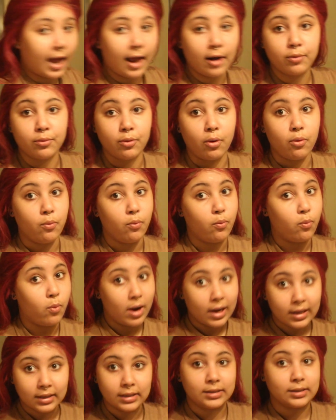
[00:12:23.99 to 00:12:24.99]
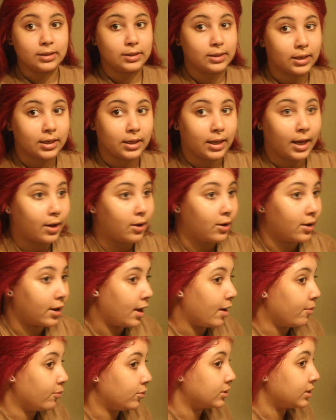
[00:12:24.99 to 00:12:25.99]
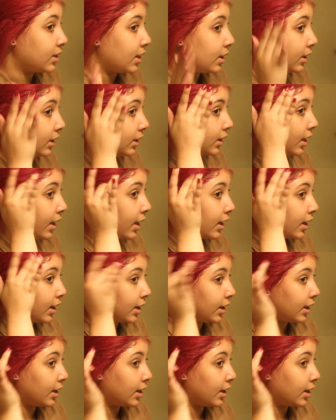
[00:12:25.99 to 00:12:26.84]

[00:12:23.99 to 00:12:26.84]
I don't know what this is looking like on cameras, honey. Like,